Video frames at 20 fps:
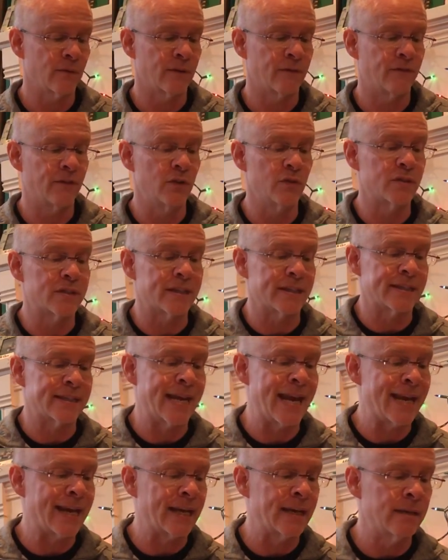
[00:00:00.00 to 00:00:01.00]
refused to
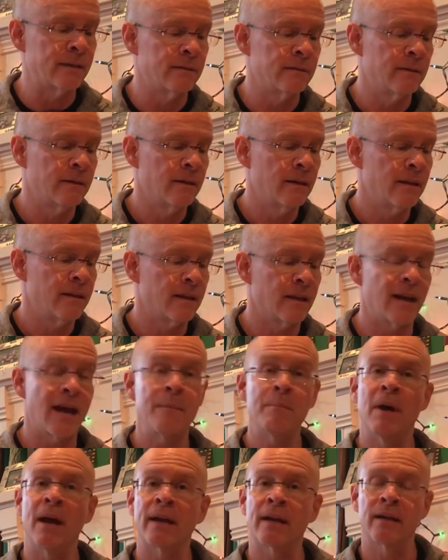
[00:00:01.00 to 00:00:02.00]
take it, then I
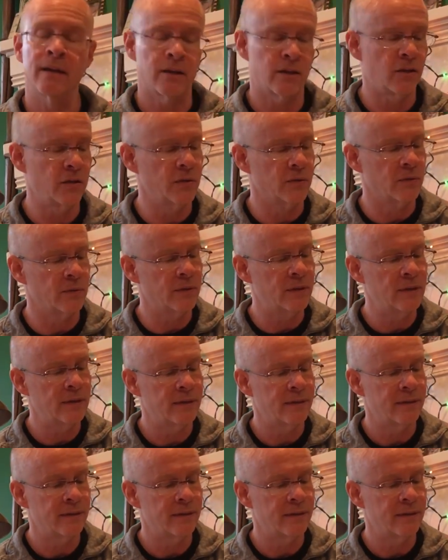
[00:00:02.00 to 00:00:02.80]
might conclude